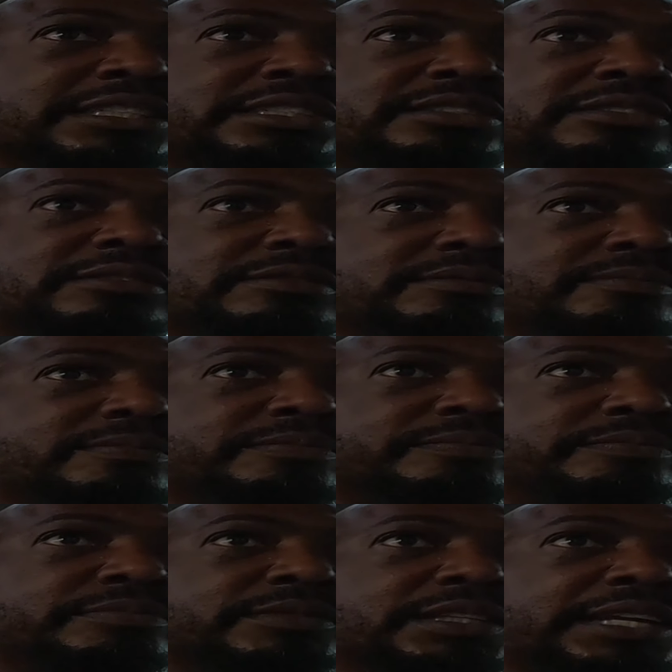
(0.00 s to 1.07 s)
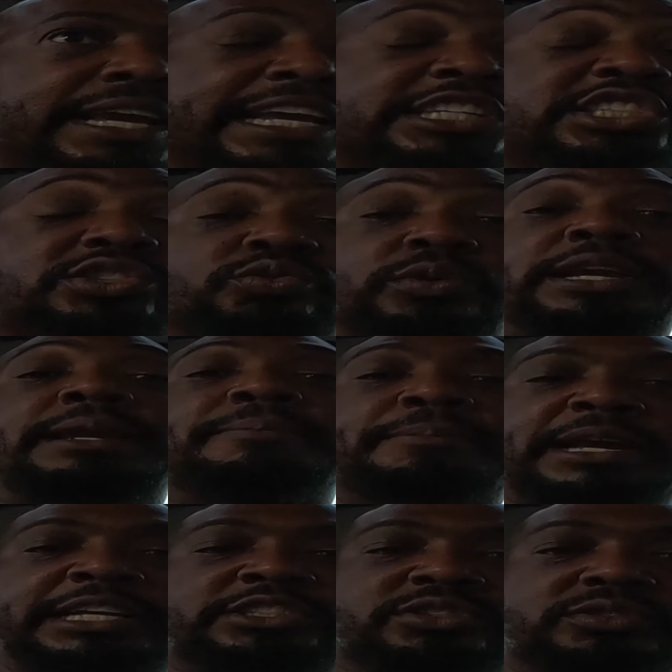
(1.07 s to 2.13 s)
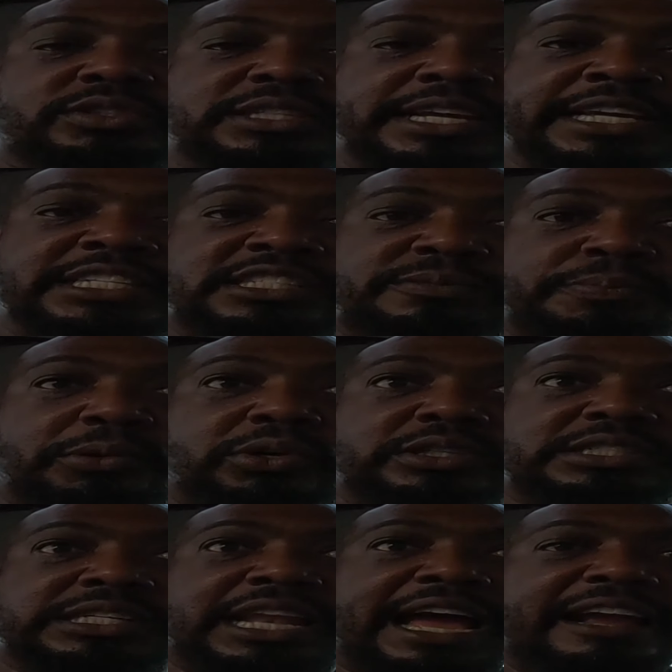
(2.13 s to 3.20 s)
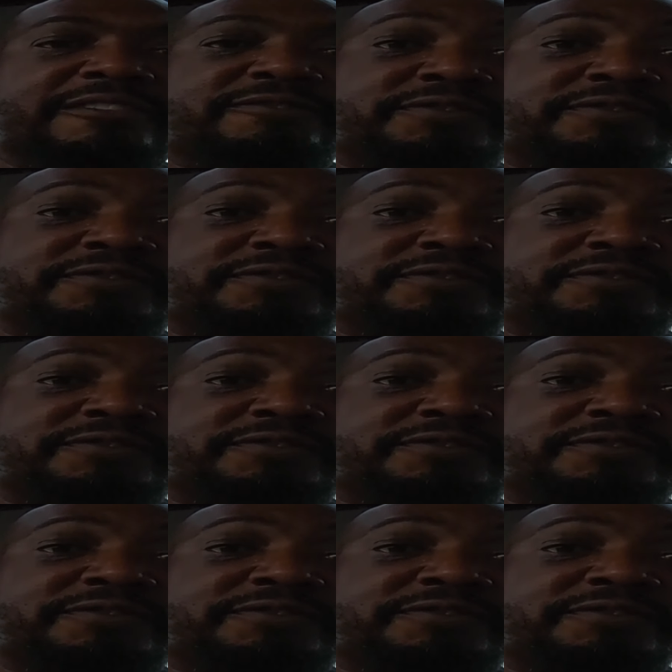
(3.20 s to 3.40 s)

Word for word: just extreme measures in sports like